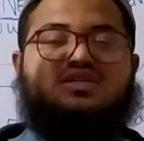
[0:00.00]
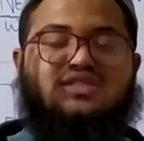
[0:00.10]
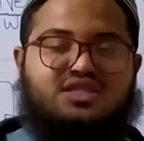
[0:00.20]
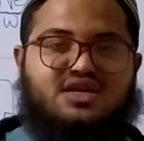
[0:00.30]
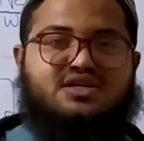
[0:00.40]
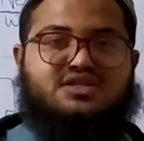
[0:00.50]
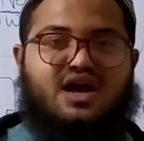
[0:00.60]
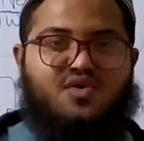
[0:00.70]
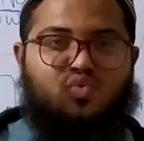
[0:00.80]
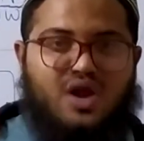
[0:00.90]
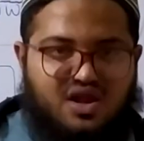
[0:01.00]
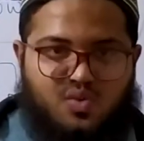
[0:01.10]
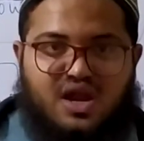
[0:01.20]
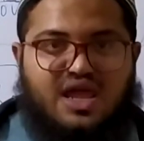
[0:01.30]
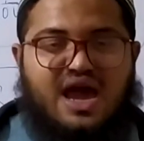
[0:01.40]
The seniors are very,
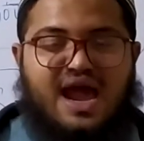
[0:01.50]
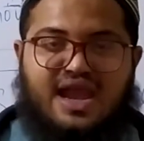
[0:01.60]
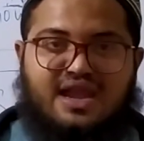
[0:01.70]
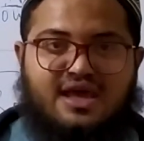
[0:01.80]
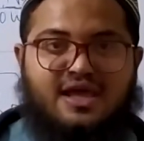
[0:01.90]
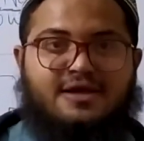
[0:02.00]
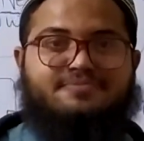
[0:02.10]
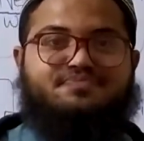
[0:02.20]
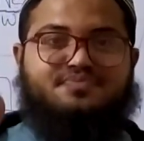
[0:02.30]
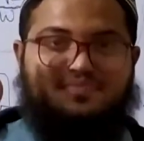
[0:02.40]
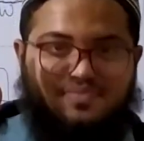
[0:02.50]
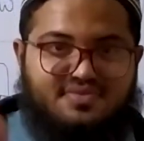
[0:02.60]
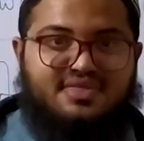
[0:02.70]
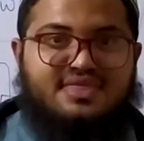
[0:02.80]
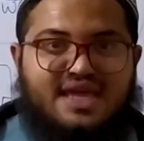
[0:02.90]
very kind.
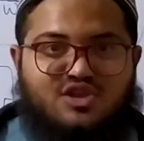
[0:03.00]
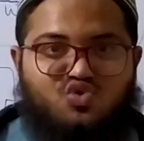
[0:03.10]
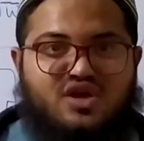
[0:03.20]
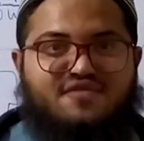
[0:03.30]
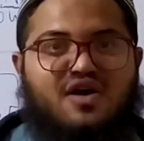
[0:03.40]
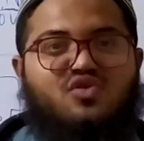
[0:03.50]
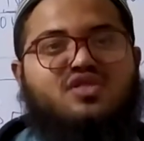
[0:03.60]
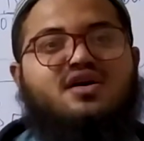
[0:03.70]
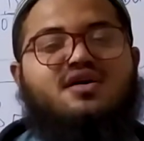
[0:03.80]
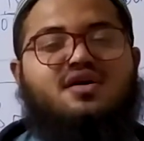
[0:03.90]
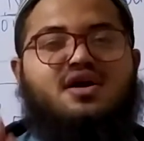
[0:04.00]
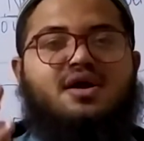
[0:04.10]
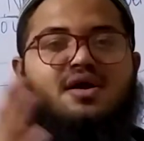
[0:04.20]
They do give out the